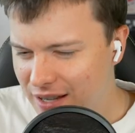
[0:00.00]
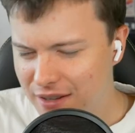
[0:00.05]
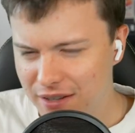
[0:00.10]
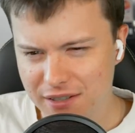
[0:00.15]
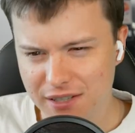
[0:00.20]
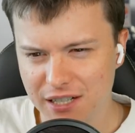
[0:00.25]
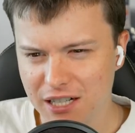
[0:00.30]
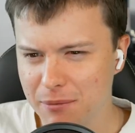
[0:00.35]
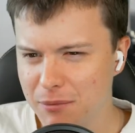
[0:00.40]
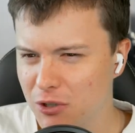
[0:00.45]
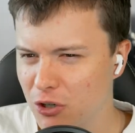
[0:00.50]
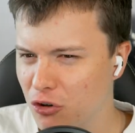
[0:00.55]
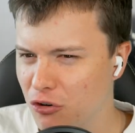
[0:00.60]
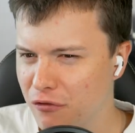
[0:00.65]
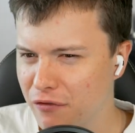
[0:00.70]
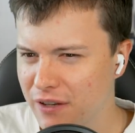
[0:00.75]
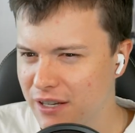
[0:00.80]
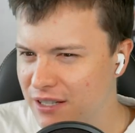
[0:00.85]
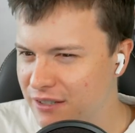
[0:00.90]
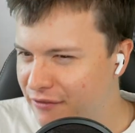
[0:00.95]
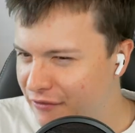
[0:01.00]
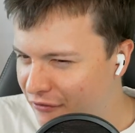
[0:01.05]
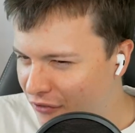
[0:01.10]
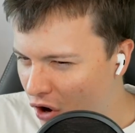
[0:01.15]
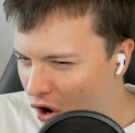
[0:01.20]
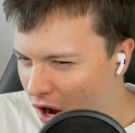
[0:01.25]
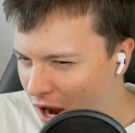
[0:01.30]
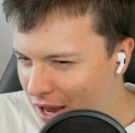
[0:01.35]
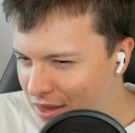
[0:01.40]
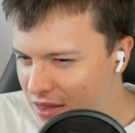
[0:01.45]
The cinematography is
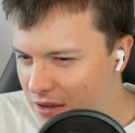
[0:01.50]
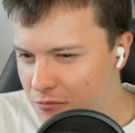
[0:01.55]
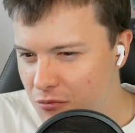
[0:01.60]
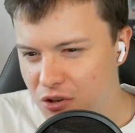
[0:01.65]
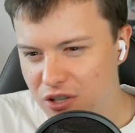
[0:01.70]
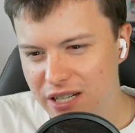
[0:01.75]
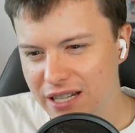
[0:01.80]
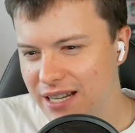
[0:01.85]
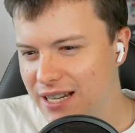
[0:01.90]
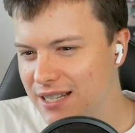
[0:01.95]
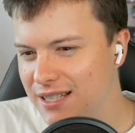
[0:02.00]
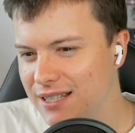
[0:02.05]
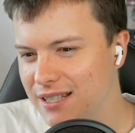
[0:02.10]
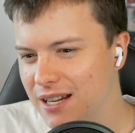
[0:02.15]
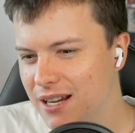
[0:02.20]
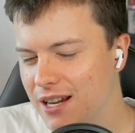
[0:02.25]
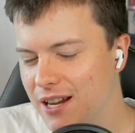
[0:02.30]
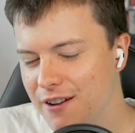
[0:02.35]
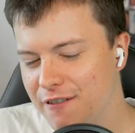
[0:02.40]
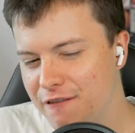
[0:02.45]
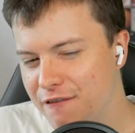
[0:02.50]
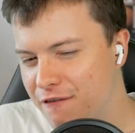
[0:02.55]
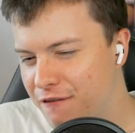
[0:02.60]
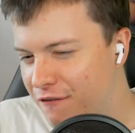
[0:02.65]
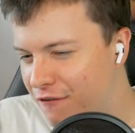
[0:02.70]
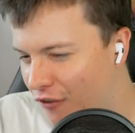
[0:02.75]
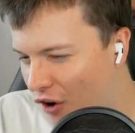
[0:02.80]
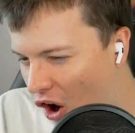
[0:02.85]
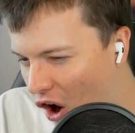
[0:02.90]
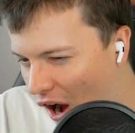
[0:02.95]
fine. The music is
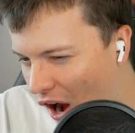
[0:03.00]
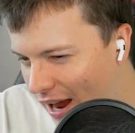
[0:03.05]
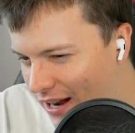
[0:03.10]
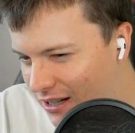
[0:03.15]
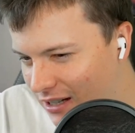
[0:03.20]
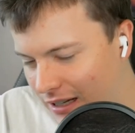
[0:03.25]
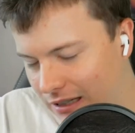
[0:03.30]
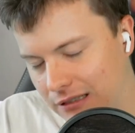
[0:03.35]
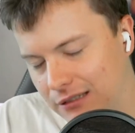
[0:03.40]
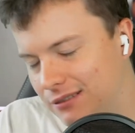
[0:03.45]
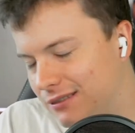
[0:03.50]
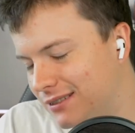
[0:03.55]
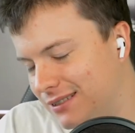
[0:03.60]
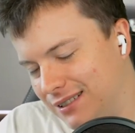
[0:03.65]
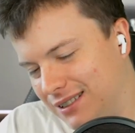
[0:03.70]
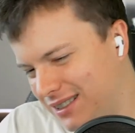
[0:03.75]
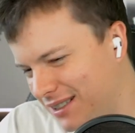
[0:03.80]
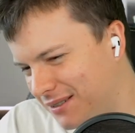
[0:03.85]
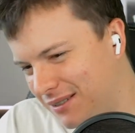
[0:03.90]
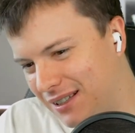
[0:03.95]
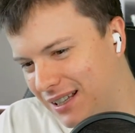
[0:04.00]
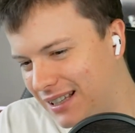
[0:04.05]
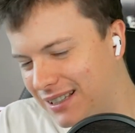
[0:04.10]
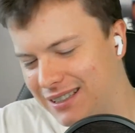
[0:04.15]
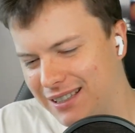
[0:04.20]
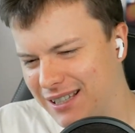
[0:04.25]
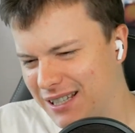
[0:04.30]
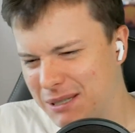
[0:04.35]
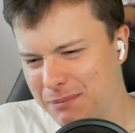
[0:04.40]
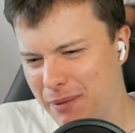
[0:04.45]
fine. Like
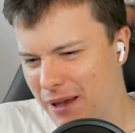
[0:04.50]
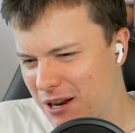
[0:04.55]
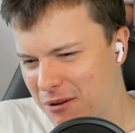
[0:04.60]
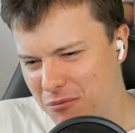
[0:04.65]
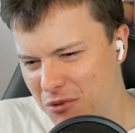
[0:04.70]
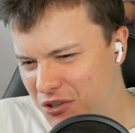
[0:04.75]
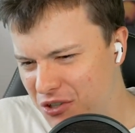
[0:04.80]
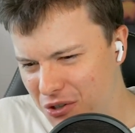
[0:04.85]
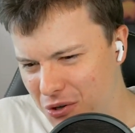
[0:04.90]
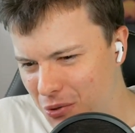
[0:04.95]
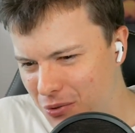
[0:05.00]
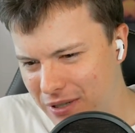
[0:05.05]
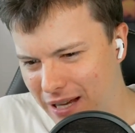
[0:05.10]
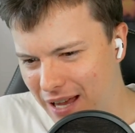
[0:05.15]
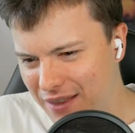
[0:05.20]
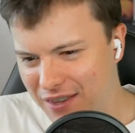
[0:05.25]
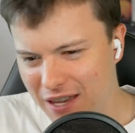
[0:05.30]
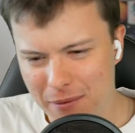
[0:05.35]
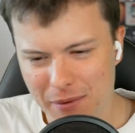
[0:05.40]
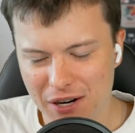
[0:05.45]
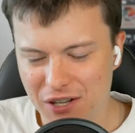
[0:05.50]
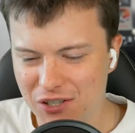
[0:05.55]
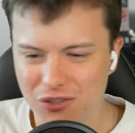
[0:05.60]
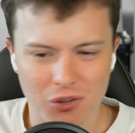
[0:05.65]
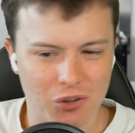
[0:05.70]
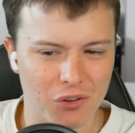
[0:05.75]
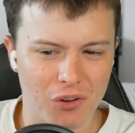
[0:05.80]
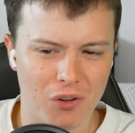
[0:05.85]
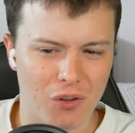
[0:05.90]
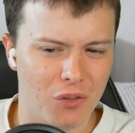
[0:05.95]
there's better musicals out there, but it's
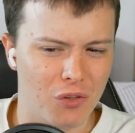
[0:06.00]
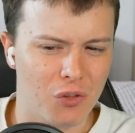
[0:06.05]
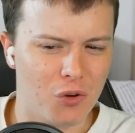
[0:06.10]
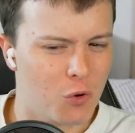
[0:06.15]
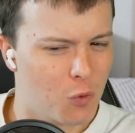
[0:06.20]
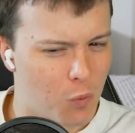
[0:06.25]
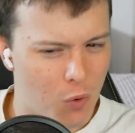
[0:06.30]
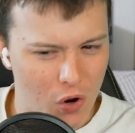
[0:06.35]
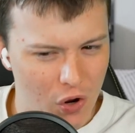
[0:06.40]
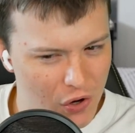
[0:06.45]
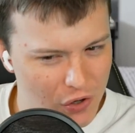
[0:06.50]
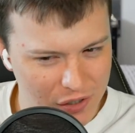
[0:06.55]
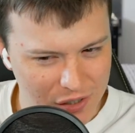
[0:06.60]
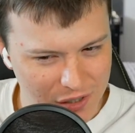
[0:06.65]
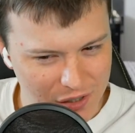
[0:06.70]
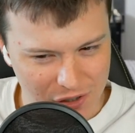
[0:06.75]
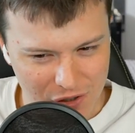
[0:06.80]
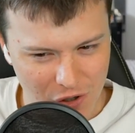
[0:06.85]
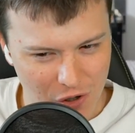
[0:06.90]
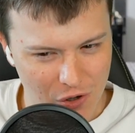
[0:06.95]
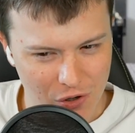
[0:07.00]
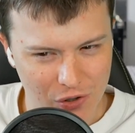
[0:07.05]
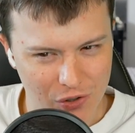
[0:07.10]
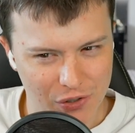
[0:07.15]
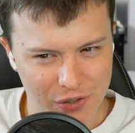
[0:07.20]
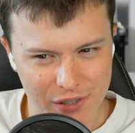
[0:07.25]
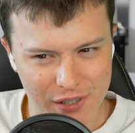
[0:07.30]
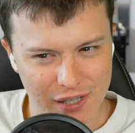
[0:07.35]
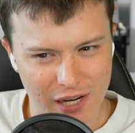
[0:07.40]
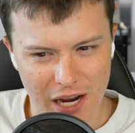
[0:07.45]
not the worst
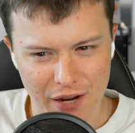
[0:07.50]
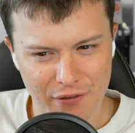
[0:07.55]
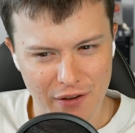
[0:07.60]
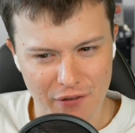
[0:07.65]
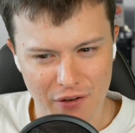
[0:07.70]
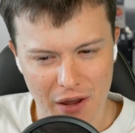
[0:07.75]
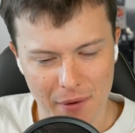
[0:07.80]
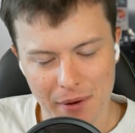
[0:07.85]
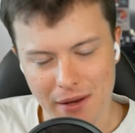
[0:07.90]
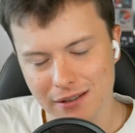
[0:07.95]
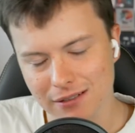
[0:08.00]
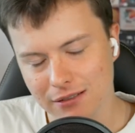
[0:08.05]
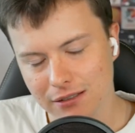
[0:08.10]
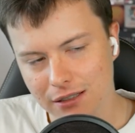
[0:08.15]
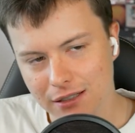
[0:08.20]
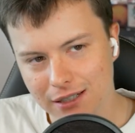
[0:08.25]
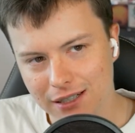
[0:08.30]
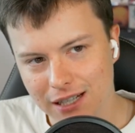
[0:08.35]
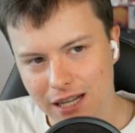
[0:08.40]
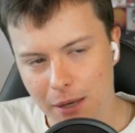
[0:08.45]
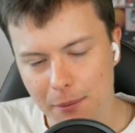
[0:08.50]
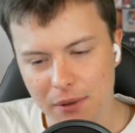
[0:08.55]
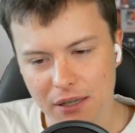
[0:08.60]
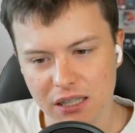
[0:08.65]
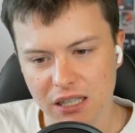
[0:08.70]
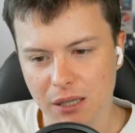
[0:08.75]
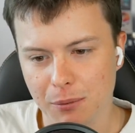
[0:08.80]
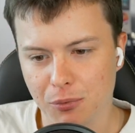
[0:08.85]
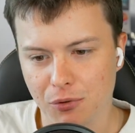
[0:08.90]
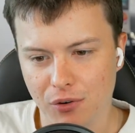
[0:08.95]
songs I've ever... I mean,
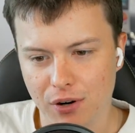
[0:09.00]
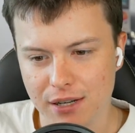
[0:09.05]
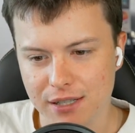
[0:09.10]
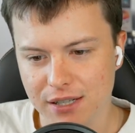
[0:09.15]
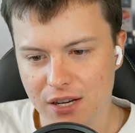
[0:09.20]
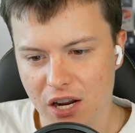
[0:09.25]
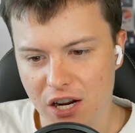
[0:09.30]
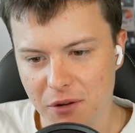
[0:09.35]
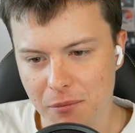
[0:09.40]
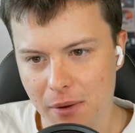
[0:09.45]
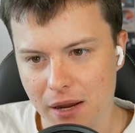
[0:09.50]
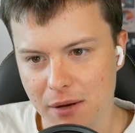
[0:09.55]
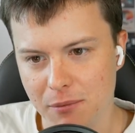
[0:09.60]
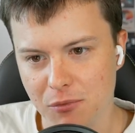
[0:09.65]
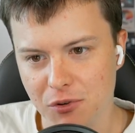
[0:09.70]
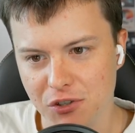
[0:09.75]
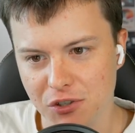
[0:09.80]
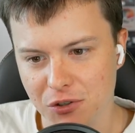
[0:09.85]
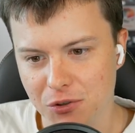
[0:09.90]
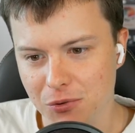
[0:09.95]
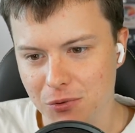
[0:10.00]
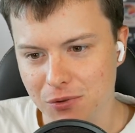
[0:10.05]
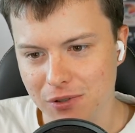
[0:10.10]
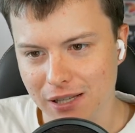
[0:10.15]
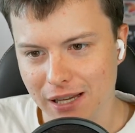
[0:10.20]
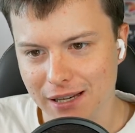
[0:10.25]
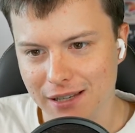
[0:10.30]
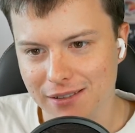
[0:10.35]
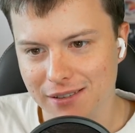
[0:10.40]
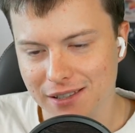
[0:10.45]
Amelia Perez kind of made musicals
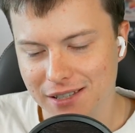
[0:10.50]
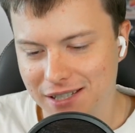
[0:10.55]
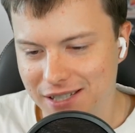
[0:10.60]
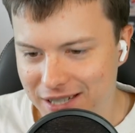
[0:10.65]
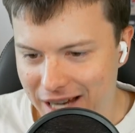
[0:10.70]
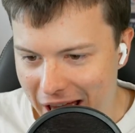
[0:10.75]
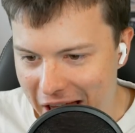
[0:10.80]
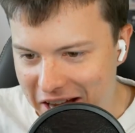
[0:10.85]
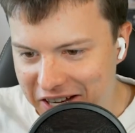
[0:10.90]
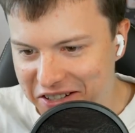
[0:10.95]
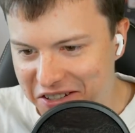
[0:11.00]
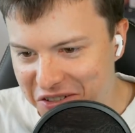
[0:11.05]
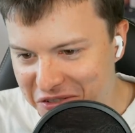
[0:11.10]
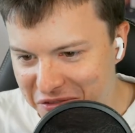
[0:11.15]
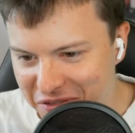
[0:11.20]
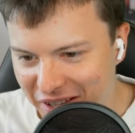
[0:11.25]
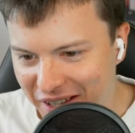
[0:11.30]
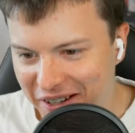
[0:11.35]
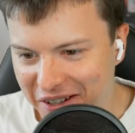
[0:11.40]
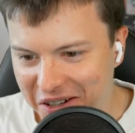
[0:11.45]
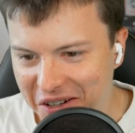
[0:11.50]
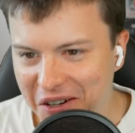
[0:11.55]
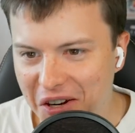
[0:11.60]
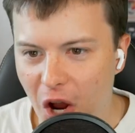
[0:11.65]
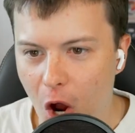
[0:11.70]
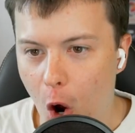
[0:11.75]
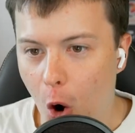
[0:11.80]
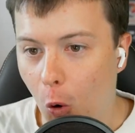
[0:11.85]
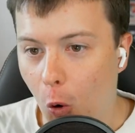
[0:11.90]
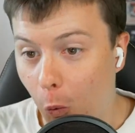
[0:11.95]
like the standard of like
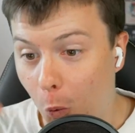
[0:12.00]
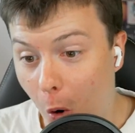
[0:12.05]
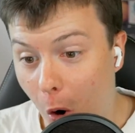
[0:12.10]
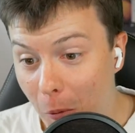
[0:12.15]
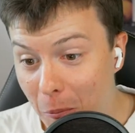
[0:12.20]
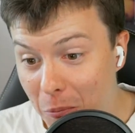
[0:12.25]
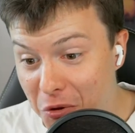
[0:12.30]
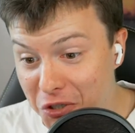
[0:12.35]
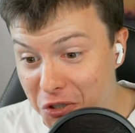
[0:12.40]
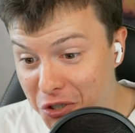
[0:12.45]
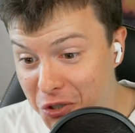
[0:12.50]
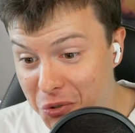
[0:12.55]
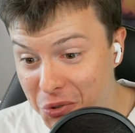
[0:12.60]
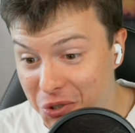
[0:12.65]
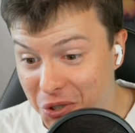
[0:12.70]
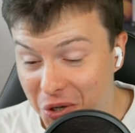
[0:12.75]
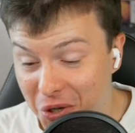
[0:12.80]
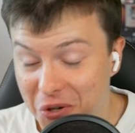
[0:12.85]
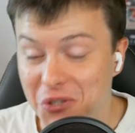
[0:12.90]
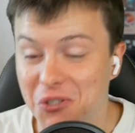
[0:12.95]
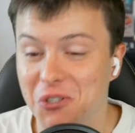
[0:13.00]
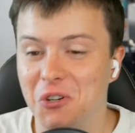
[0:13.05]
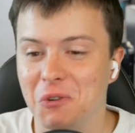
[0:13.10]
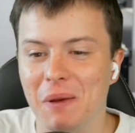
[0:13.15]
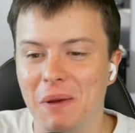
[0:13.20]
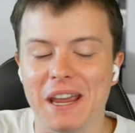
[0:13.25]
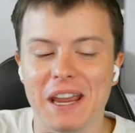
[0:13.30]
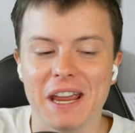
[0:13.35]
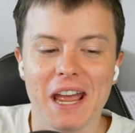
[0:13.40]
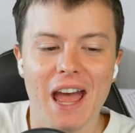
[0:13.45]
what musical songs could
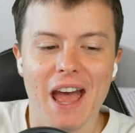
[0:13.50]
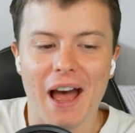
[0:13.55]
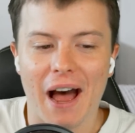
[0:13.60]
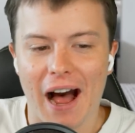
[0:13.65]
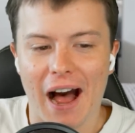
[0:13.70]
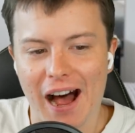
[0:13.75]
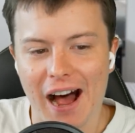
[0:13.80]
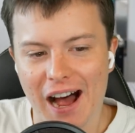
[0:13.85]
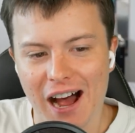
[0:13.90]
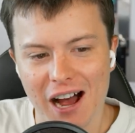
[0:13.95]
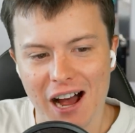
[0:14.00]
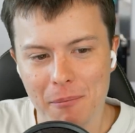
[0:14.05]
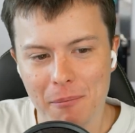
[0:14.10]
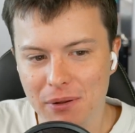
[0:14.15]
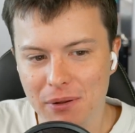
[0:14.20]
be. But